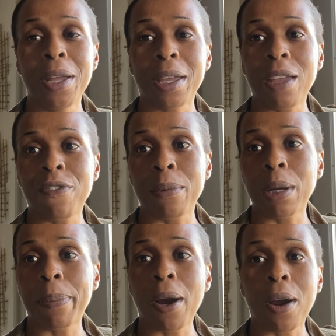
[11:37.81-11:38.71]
get from
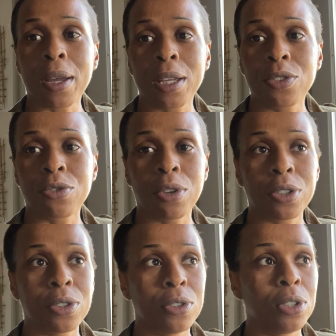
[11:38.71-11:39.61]
the parking
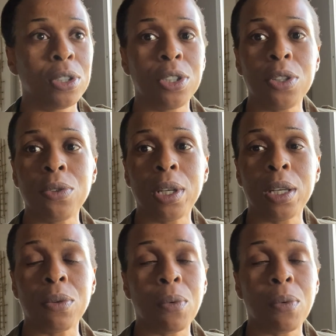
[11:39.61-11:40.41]
structure to the unit,